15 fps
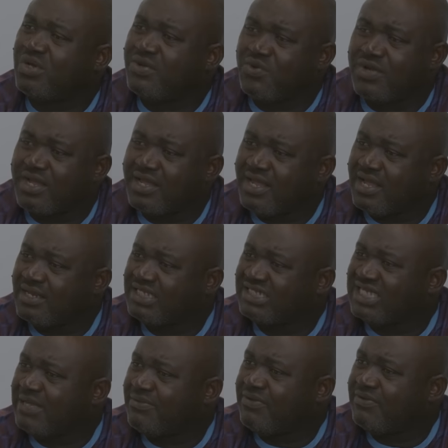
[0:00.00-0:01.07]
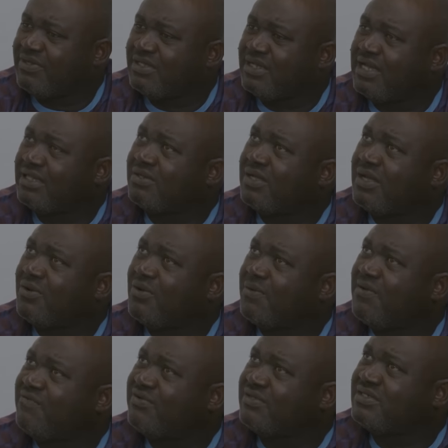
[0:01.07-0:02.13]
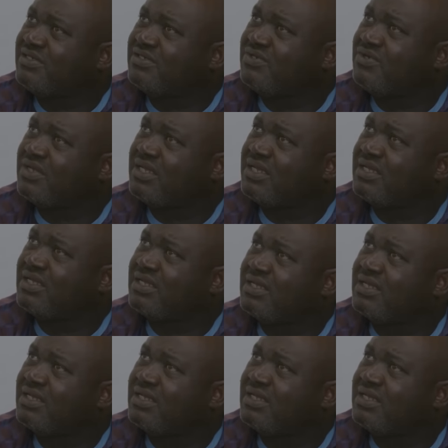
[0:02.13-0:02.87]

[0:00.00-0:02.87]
one, you are here at this time of the night. I hope everything is okay.